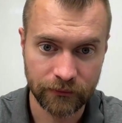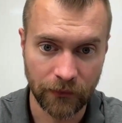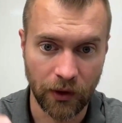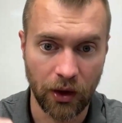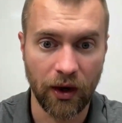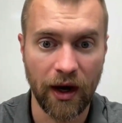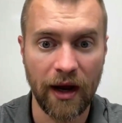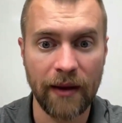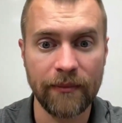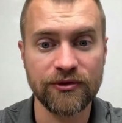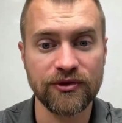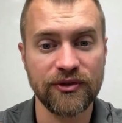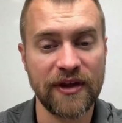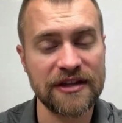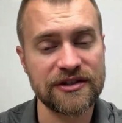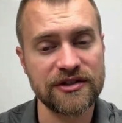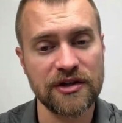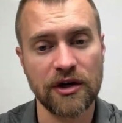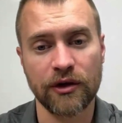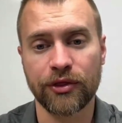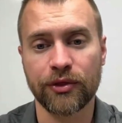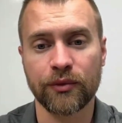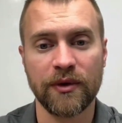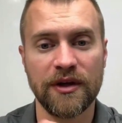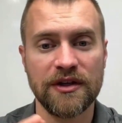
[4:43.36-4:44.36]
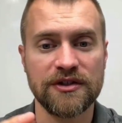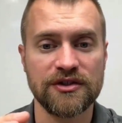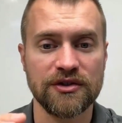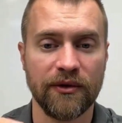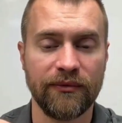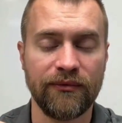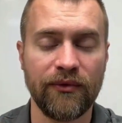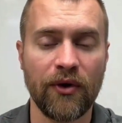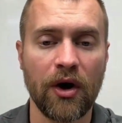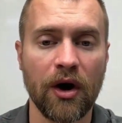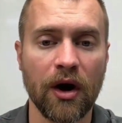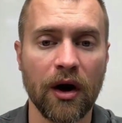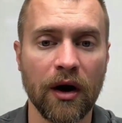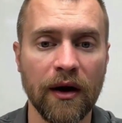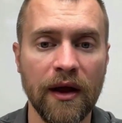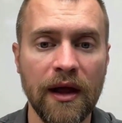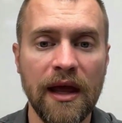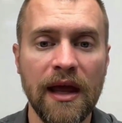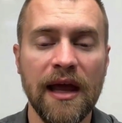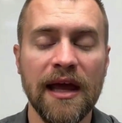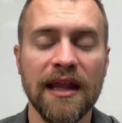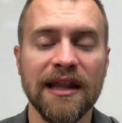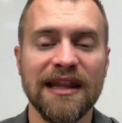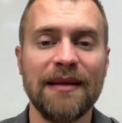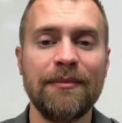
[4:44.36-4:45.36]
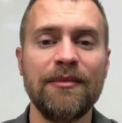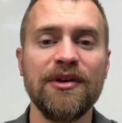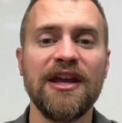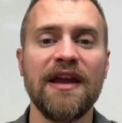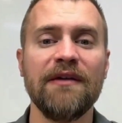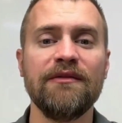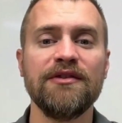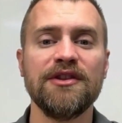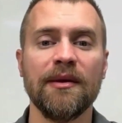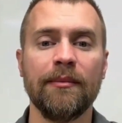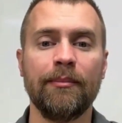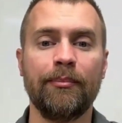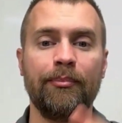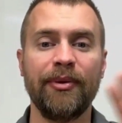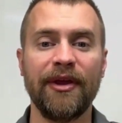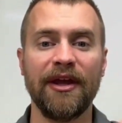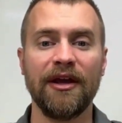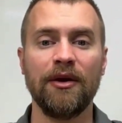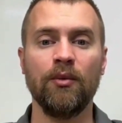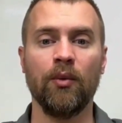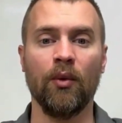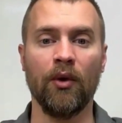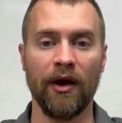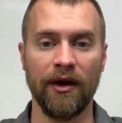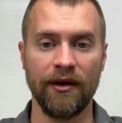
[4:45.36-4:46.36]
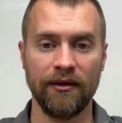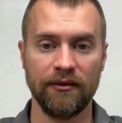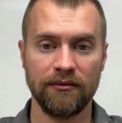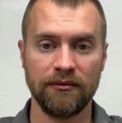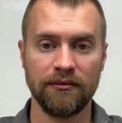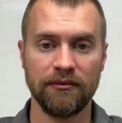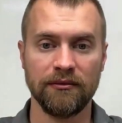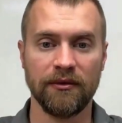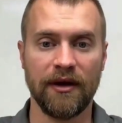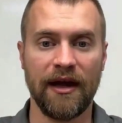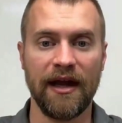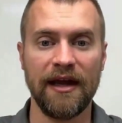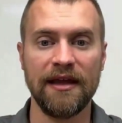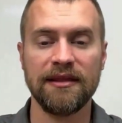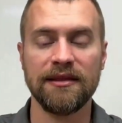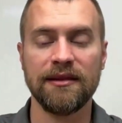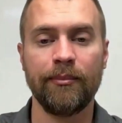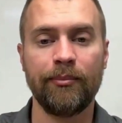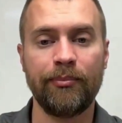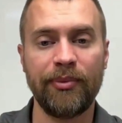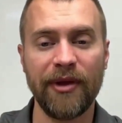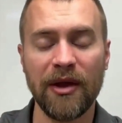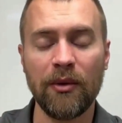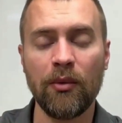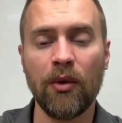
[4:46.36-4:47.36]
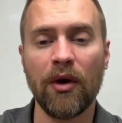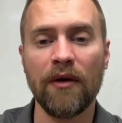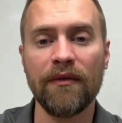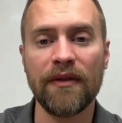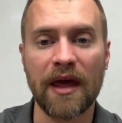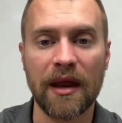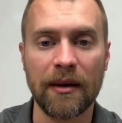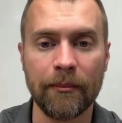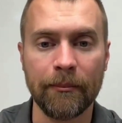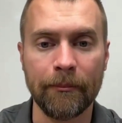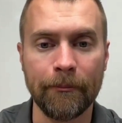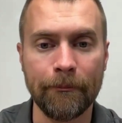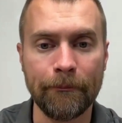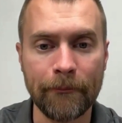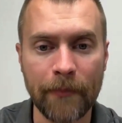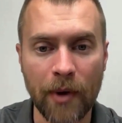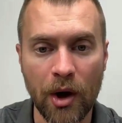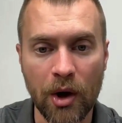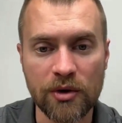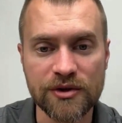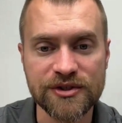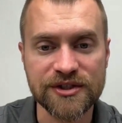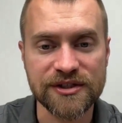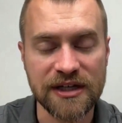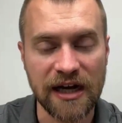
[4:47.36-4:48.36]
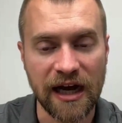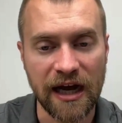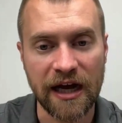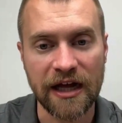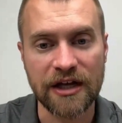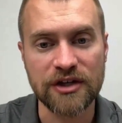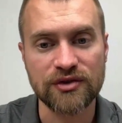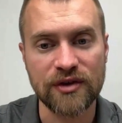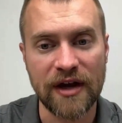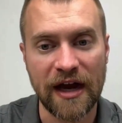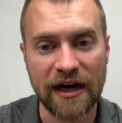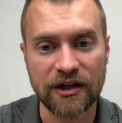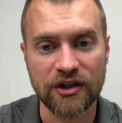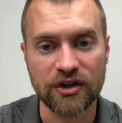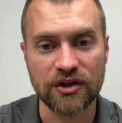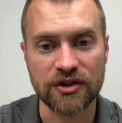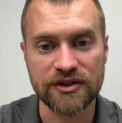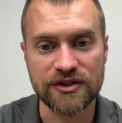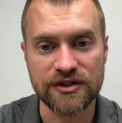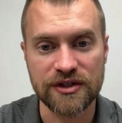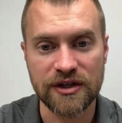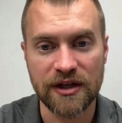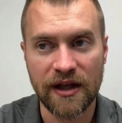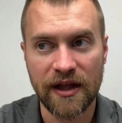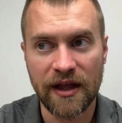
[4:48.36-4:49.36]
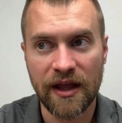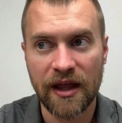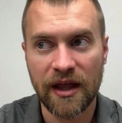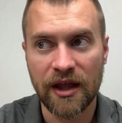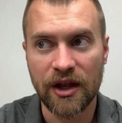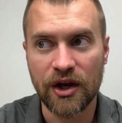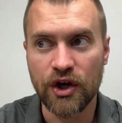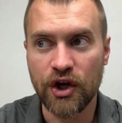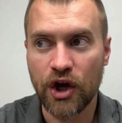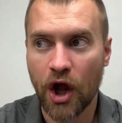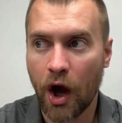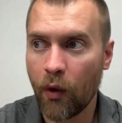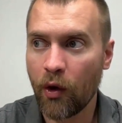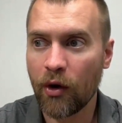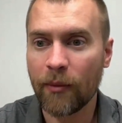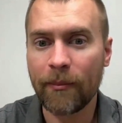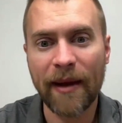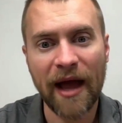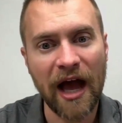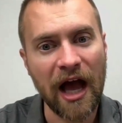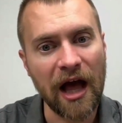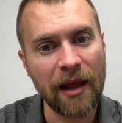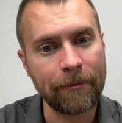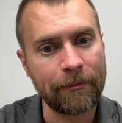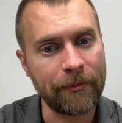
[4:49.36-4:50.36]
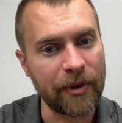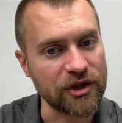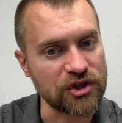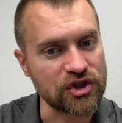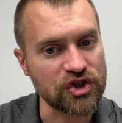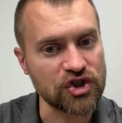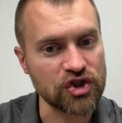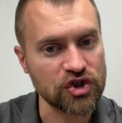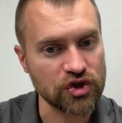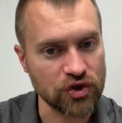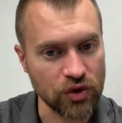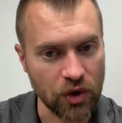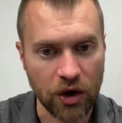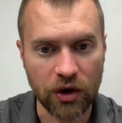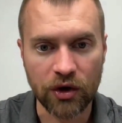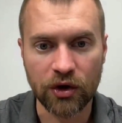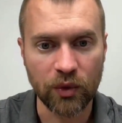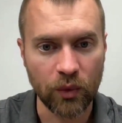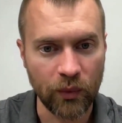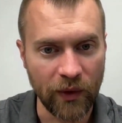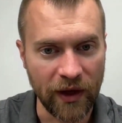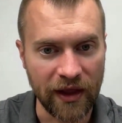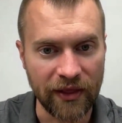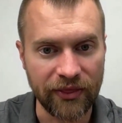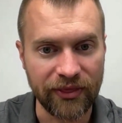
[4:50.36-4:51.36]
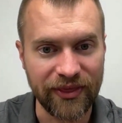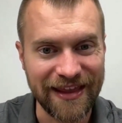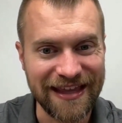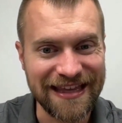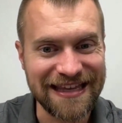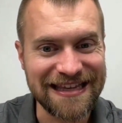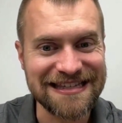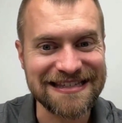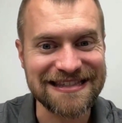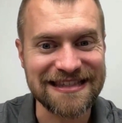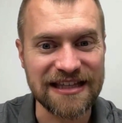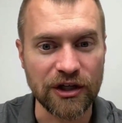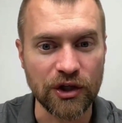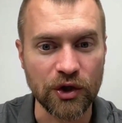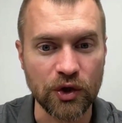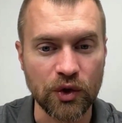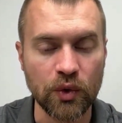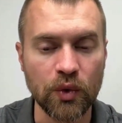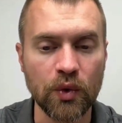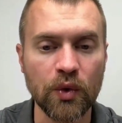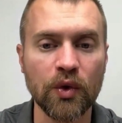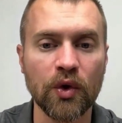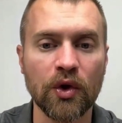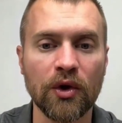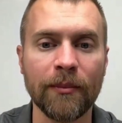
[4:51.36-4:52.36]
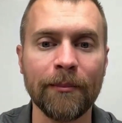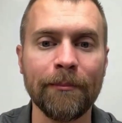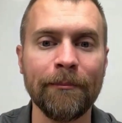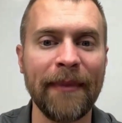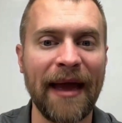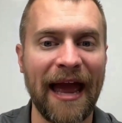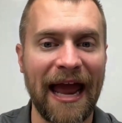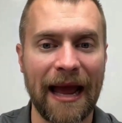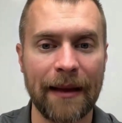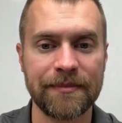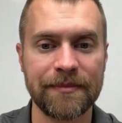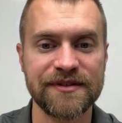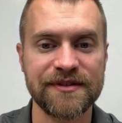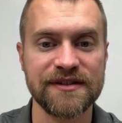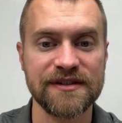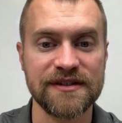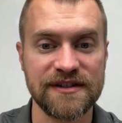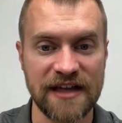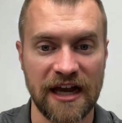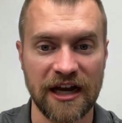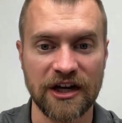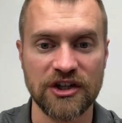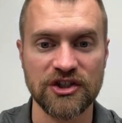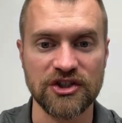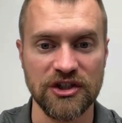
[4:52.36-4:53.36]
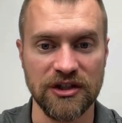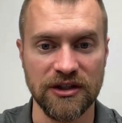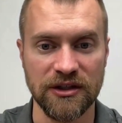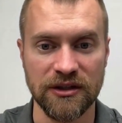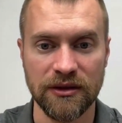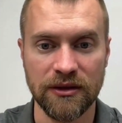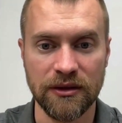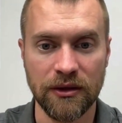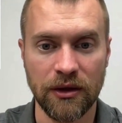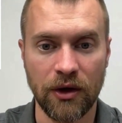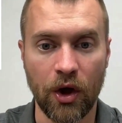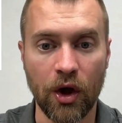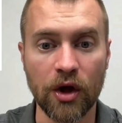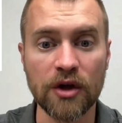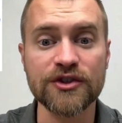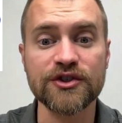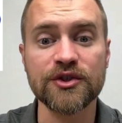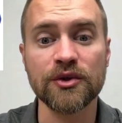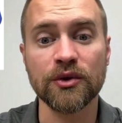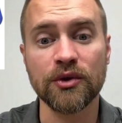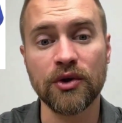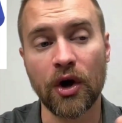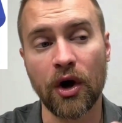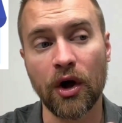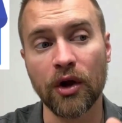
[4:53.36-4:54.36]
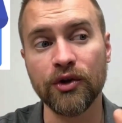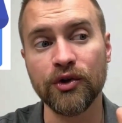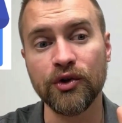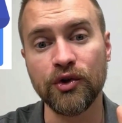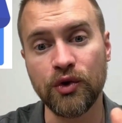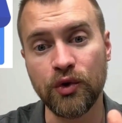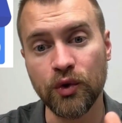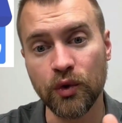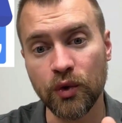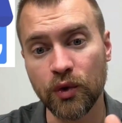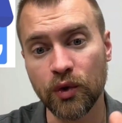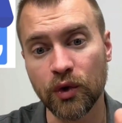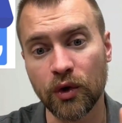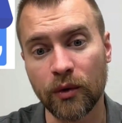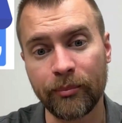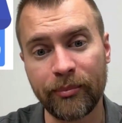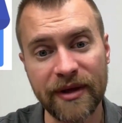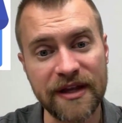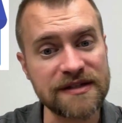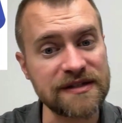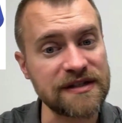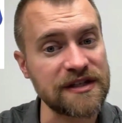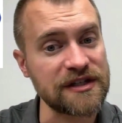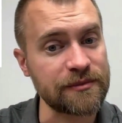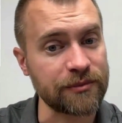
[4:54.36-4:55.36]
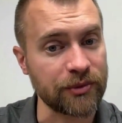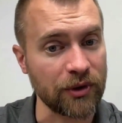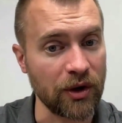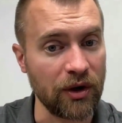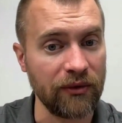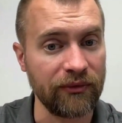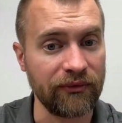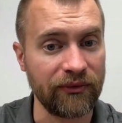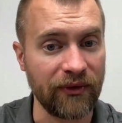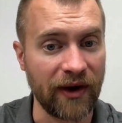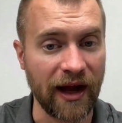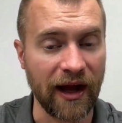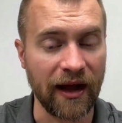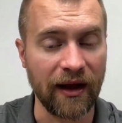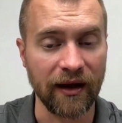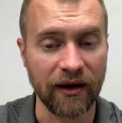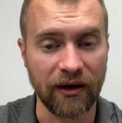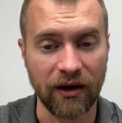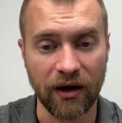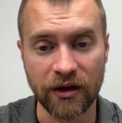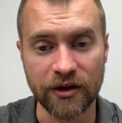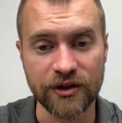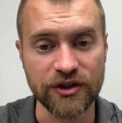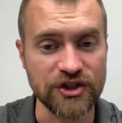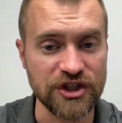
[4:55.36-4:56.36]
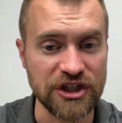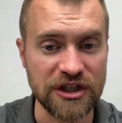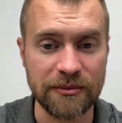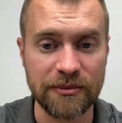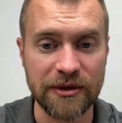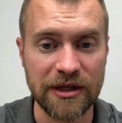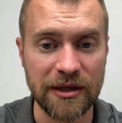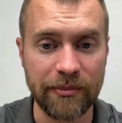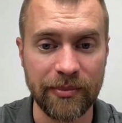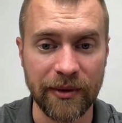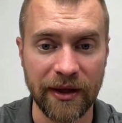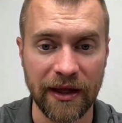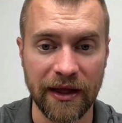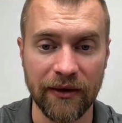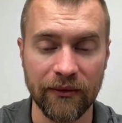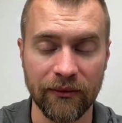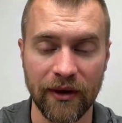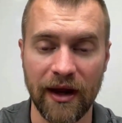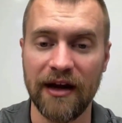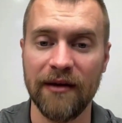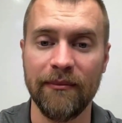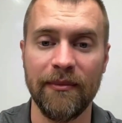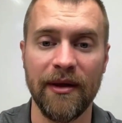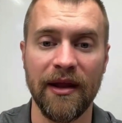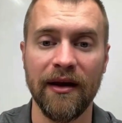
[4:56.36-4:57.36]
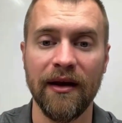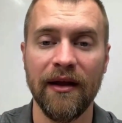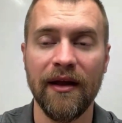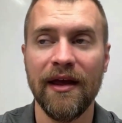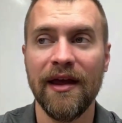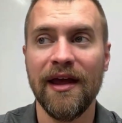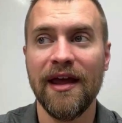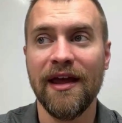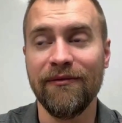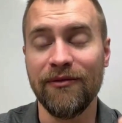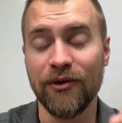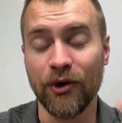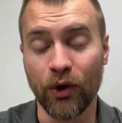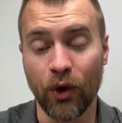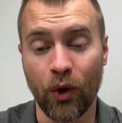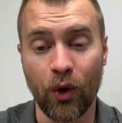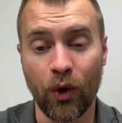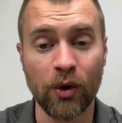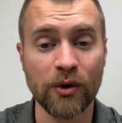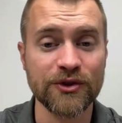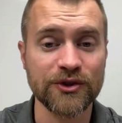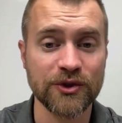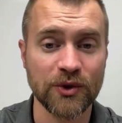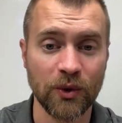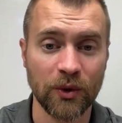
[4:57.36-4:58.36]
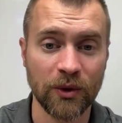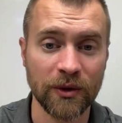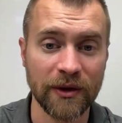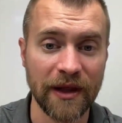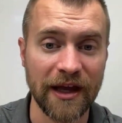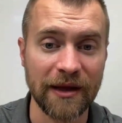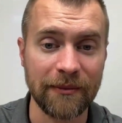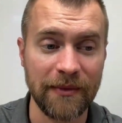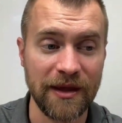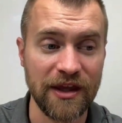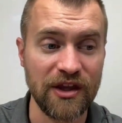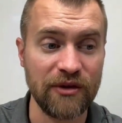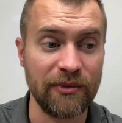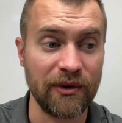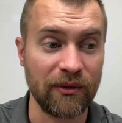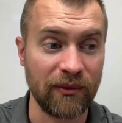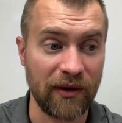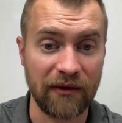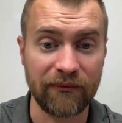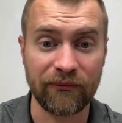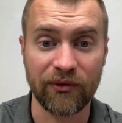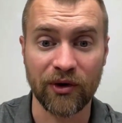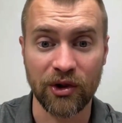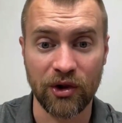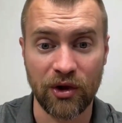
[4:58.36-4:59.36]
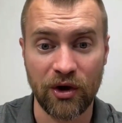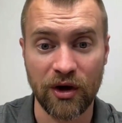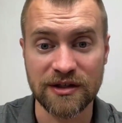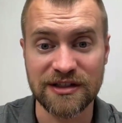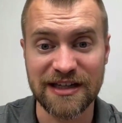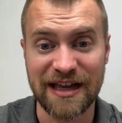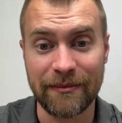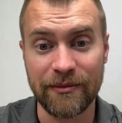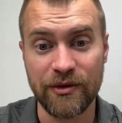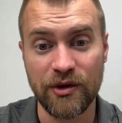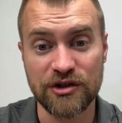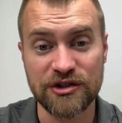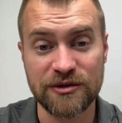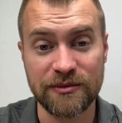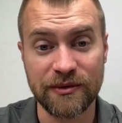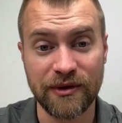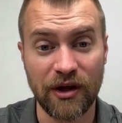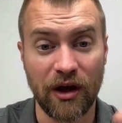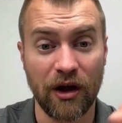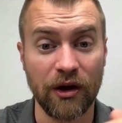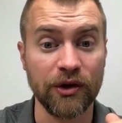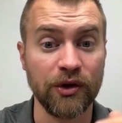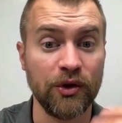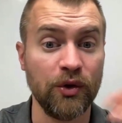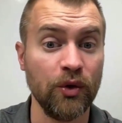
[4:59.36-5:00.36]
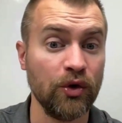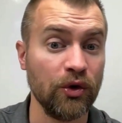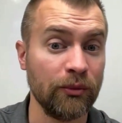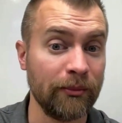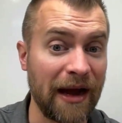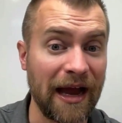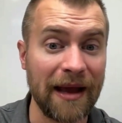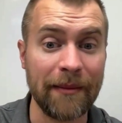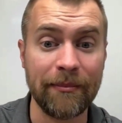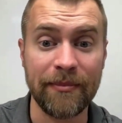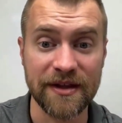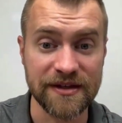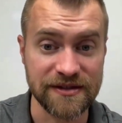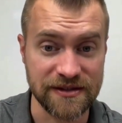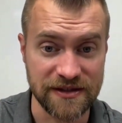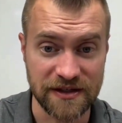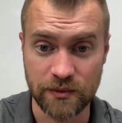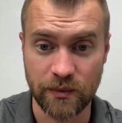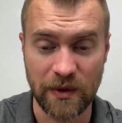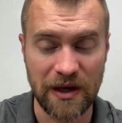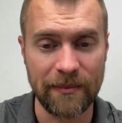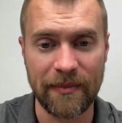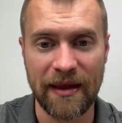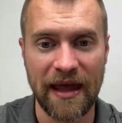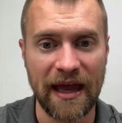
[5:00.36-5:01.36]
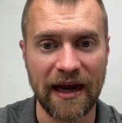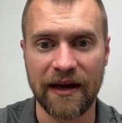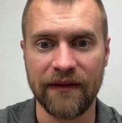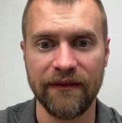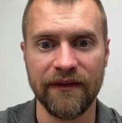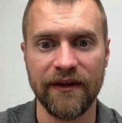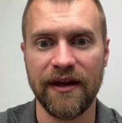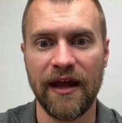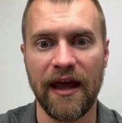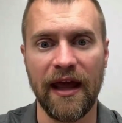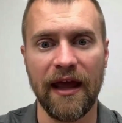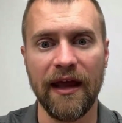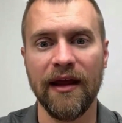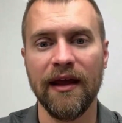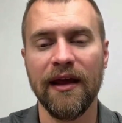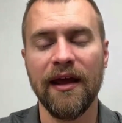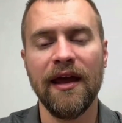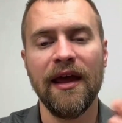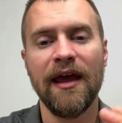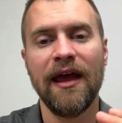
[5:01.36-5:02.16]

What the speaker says: All right, so that's our 3 so far. Let me give you the big one, right? The big one that most contractors know about but struggle with is the Google Maps section, also called Google Business Profile. I call it GBP, right? Then If you're old school like me, you've been around for a long time, it used to be called Google My Business way back in the day.